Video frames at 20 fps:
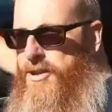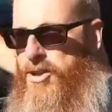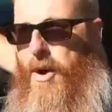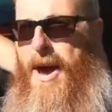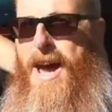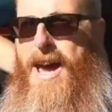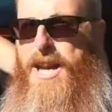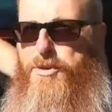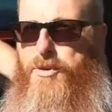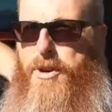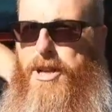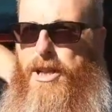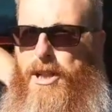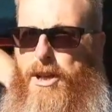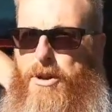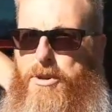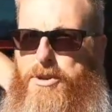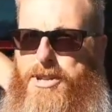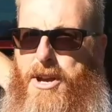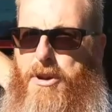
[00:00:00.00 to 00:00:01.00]
as we
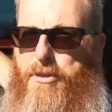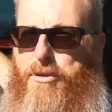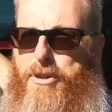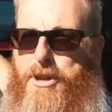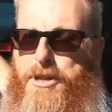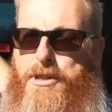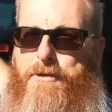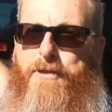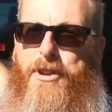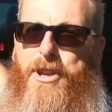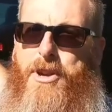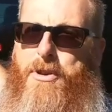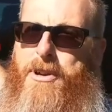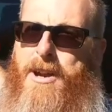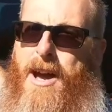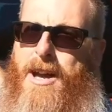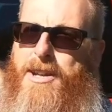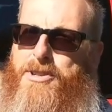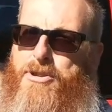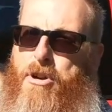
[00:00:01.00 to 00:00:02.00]
close out this video,
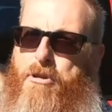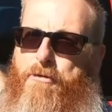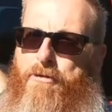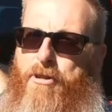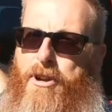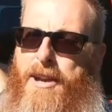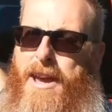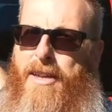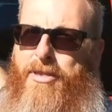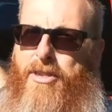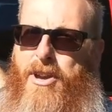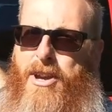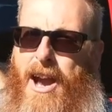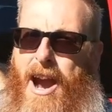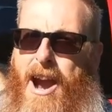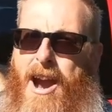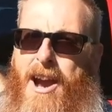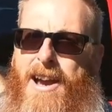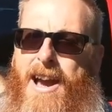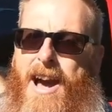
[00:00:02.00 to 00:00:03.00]
guys, don't forget the
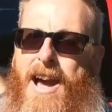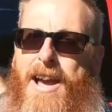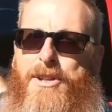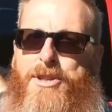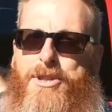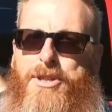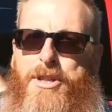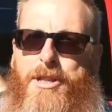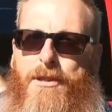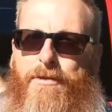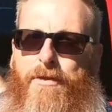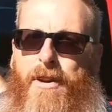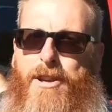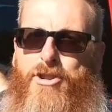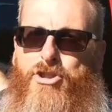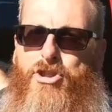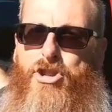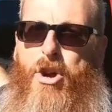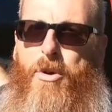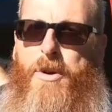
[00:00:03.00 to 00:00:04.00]
Car Guy and Six Fan
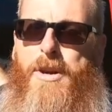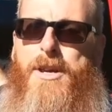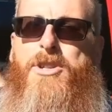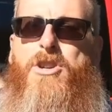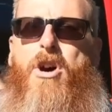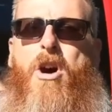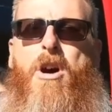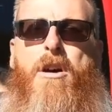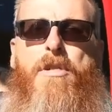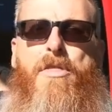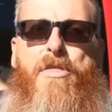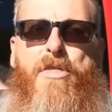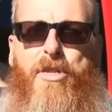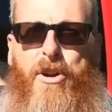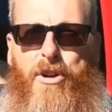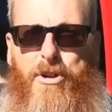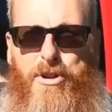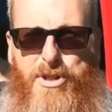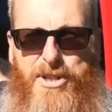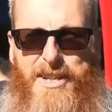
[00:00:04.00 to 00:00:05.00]
Show is on
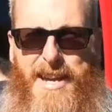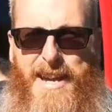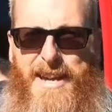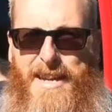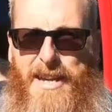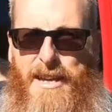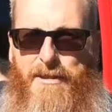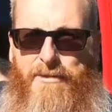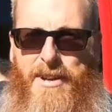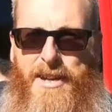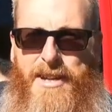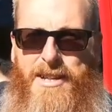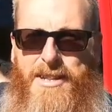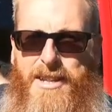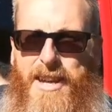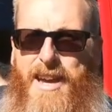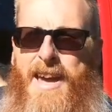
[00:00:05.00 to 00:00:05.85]
Thursday evenings